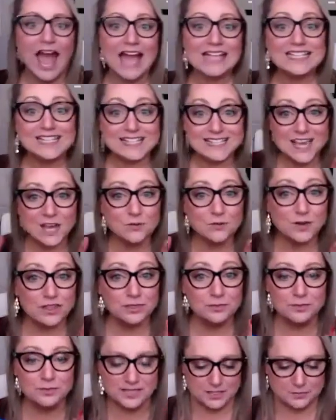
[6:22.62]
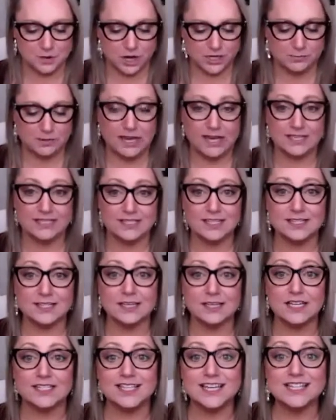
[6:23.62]
And stay with me, smarty
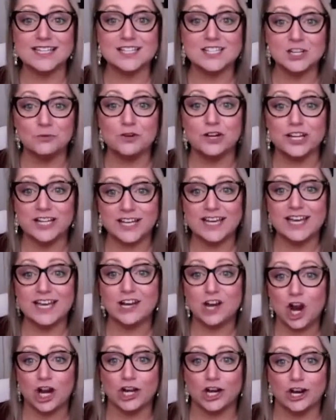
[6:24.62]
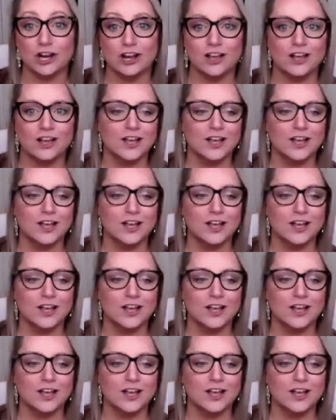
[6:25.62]
pantses, because we're going to get harder.